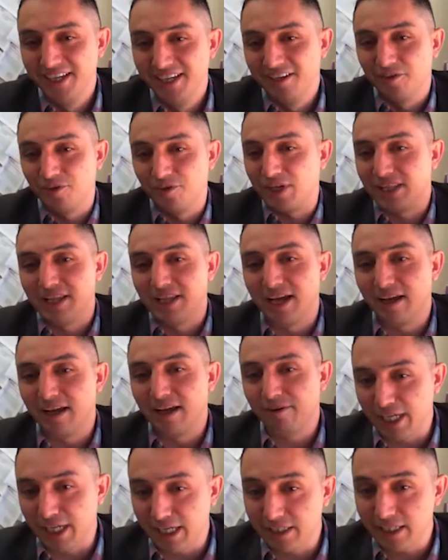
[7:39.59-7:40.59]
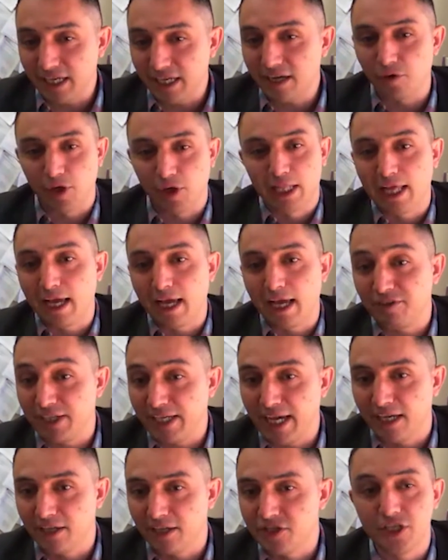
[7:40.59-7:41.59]
Real life data, real life
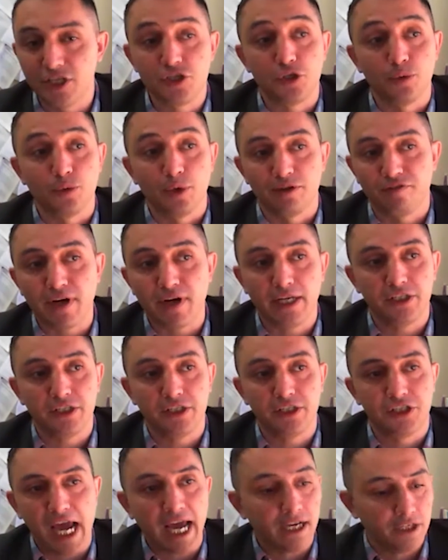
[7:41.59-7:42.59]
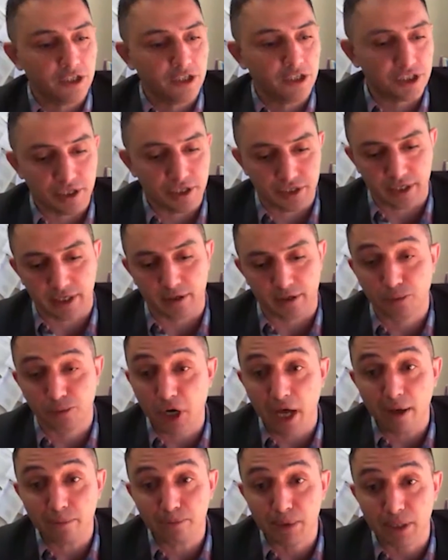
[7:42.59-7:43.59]
analysis, you will find challenges and
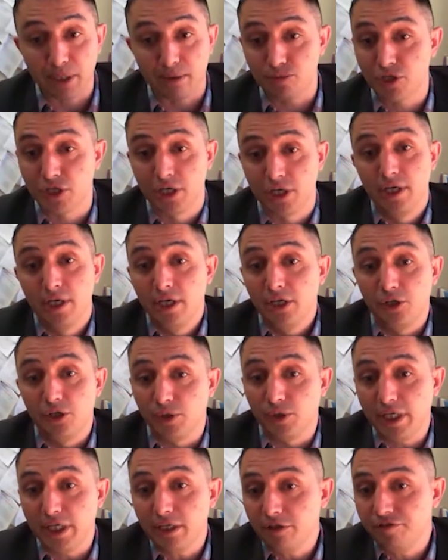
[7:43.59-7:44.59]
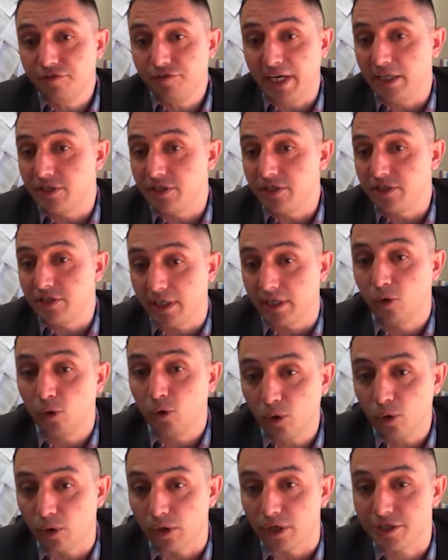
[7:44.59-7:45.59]
problems you didn't face in a
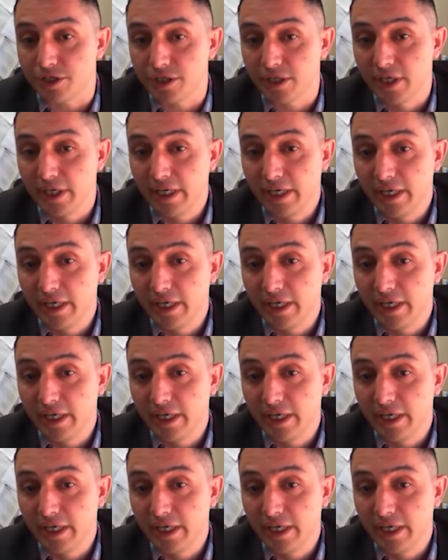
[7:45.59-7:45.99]
course.